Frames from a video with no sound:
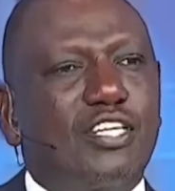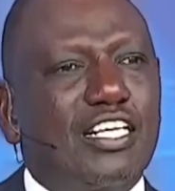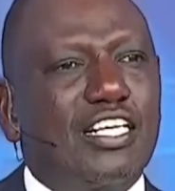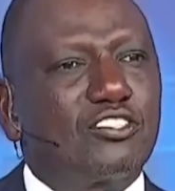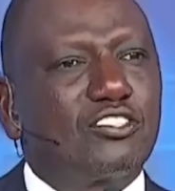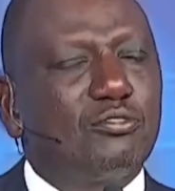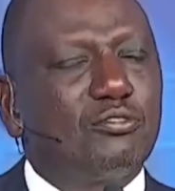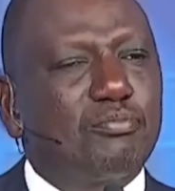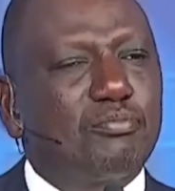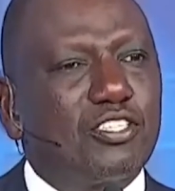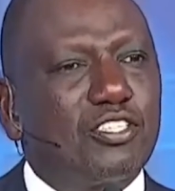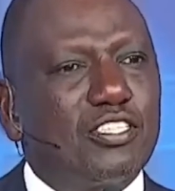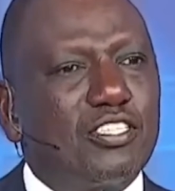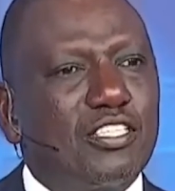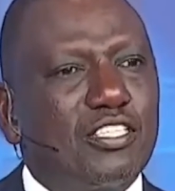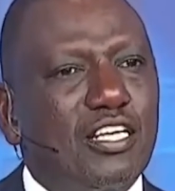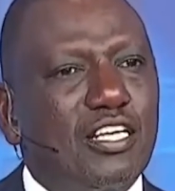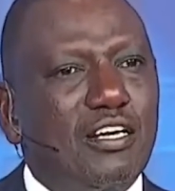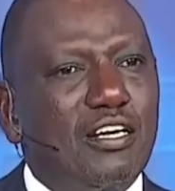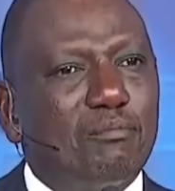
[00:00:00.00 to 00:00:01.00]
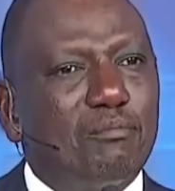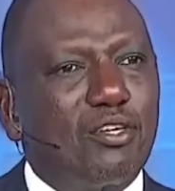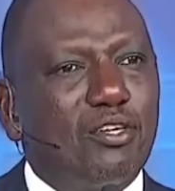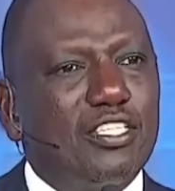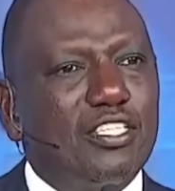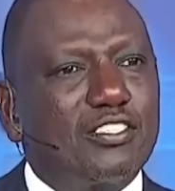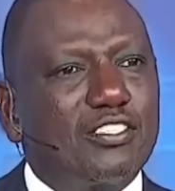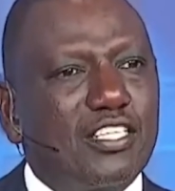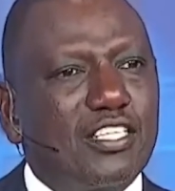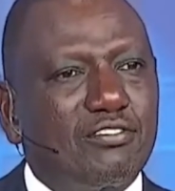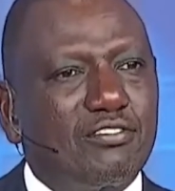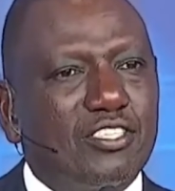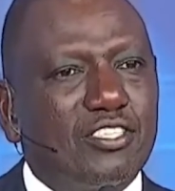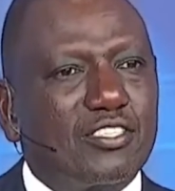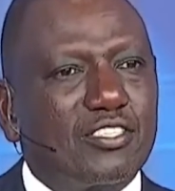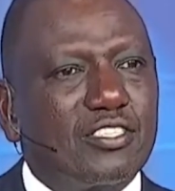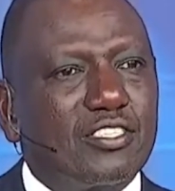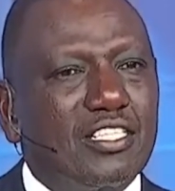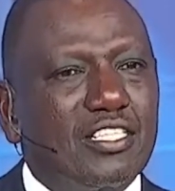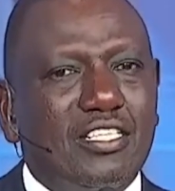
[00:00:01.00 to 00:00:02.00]
the National Police, Police
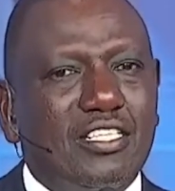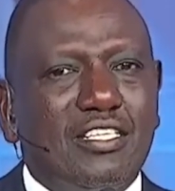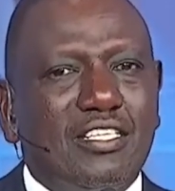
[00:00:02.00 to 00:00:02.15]
Service.